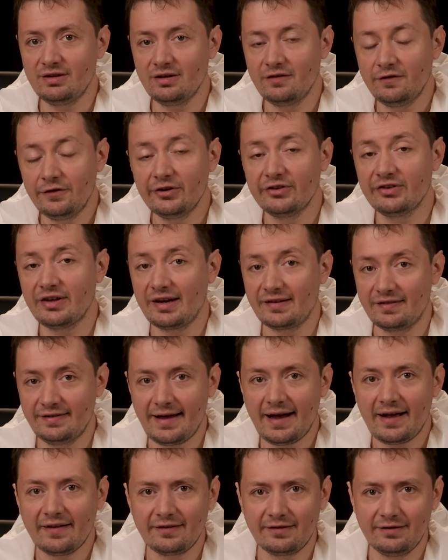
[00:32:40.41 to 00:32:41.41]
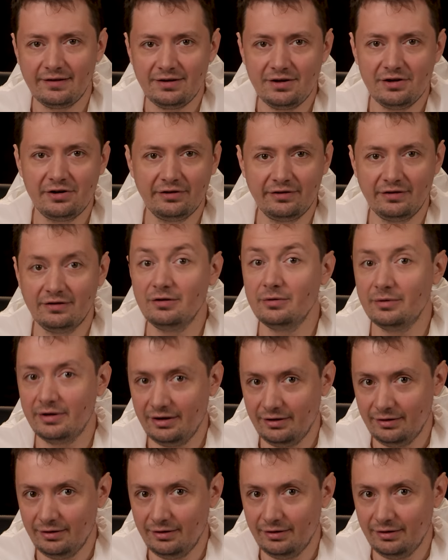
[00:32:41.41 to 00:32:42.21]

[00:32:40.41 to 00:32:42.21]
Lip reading: it feels like that's the year to do it in.